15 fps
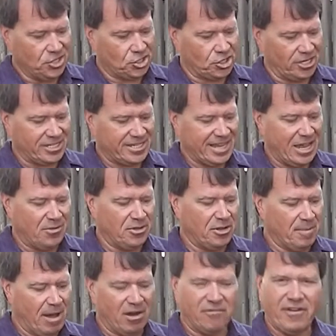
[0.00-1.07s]
shuts down the
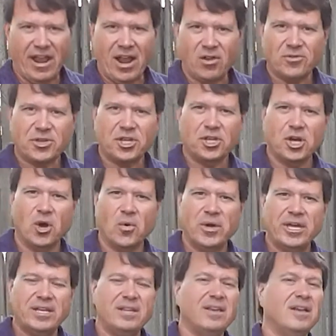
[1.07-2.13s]
amount of air that can go
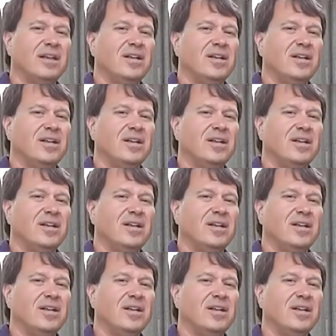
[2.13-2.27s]
in,